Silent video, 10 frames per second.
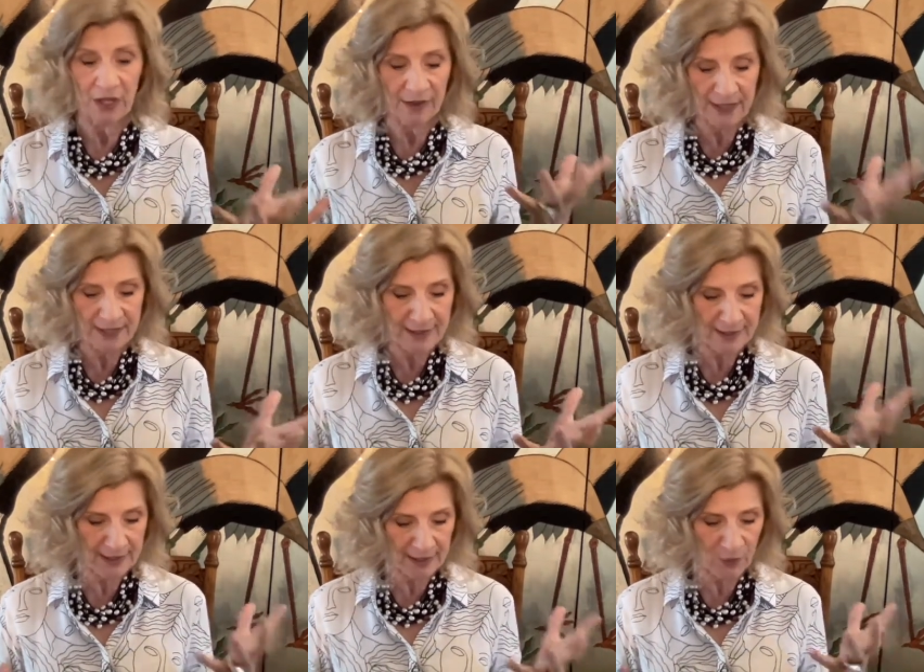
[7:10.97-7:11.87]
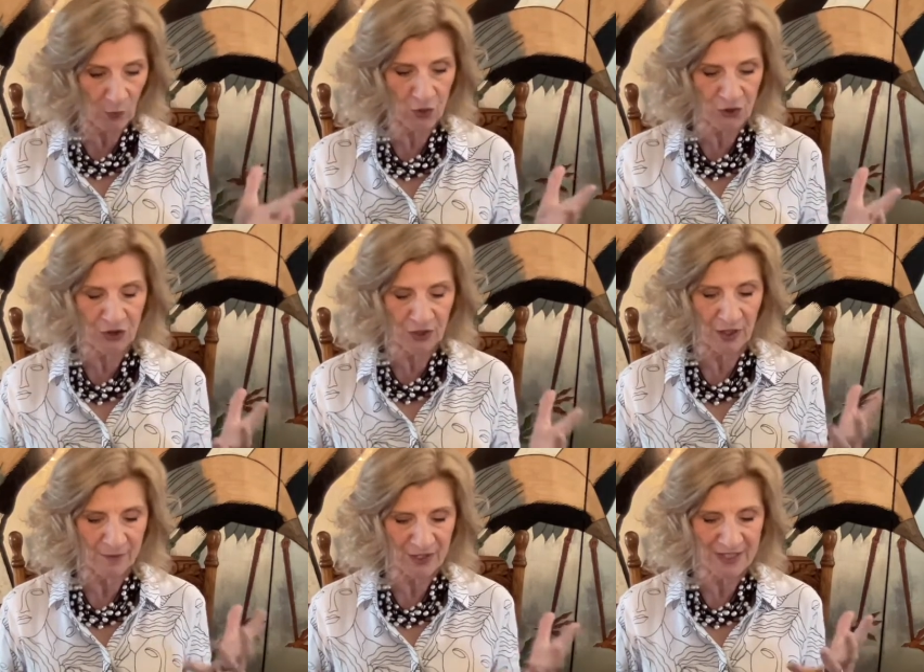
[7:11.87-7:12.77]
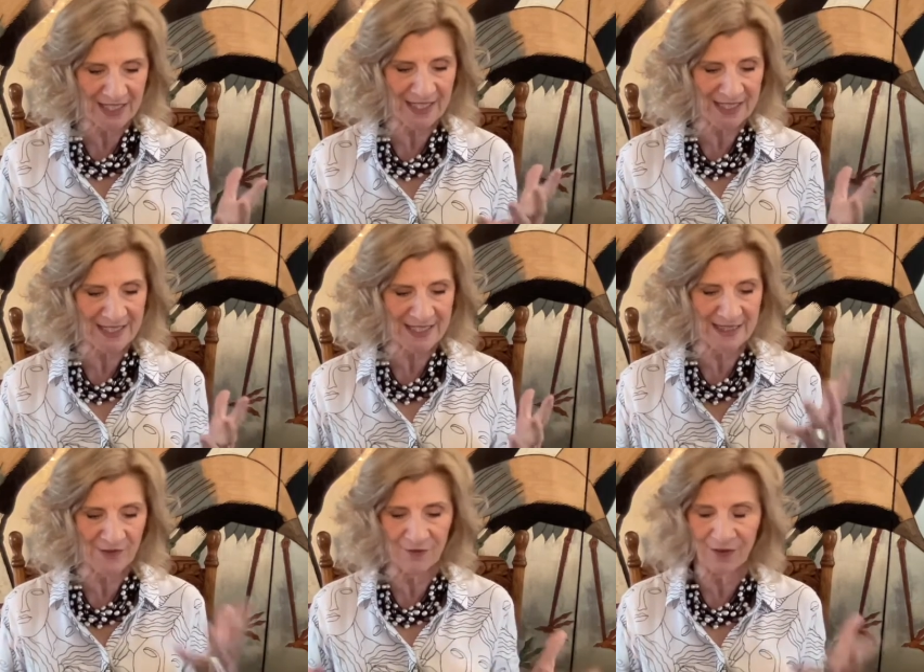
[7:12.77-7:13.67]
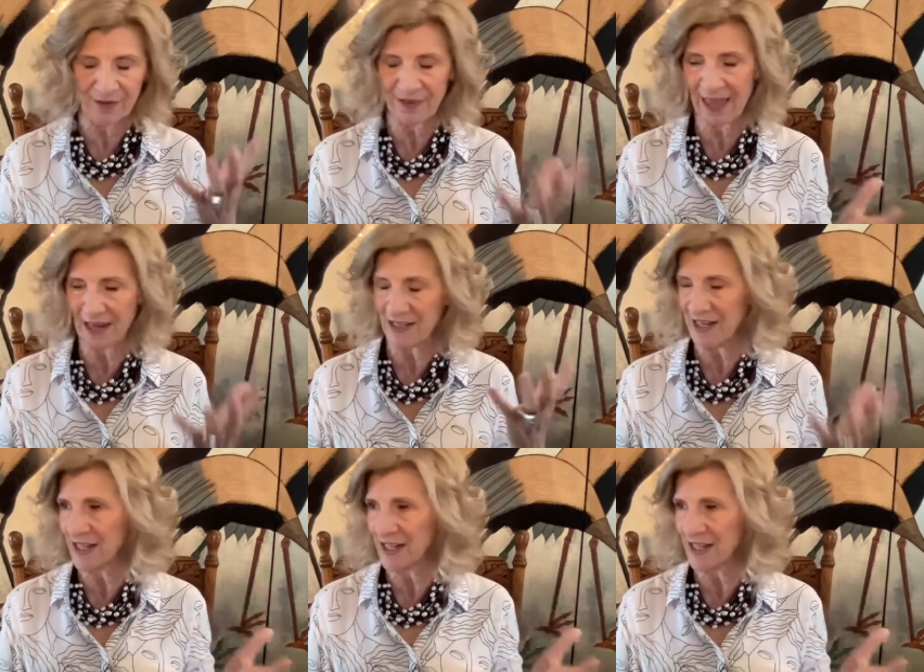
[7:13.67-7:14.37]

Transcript: There's this exhaustion. I'm just getting a sense of that